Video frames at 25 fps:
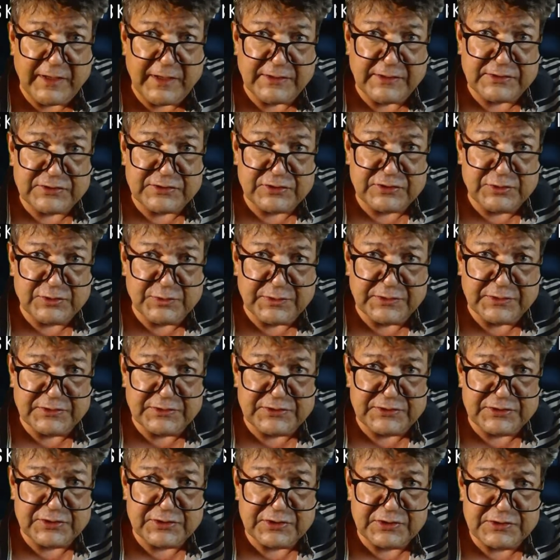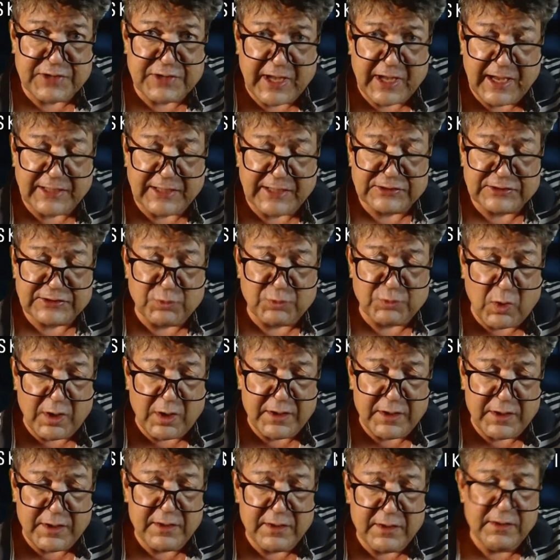student's Task
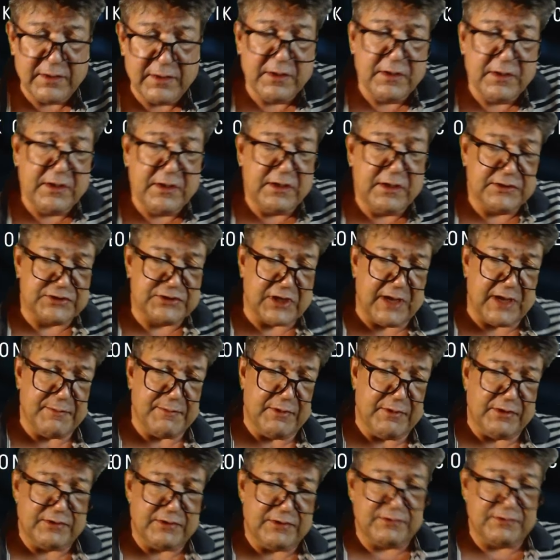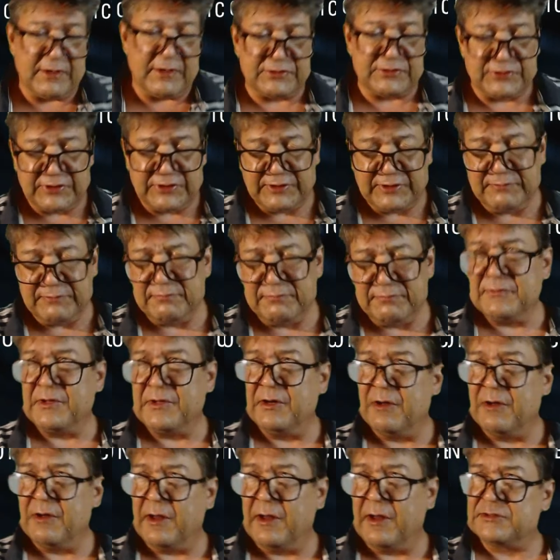1 assignment. Actually,
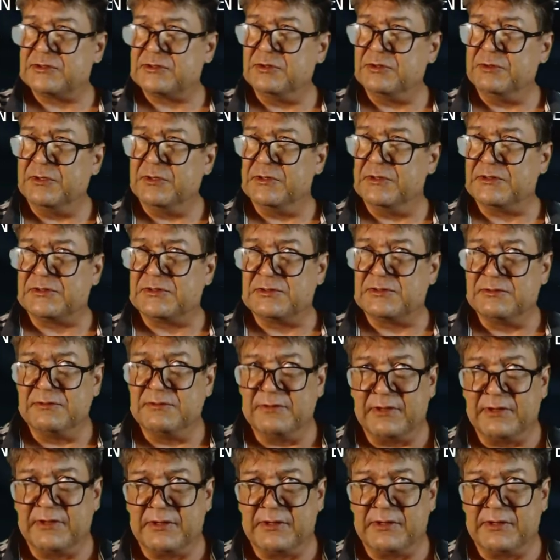they're not students, they're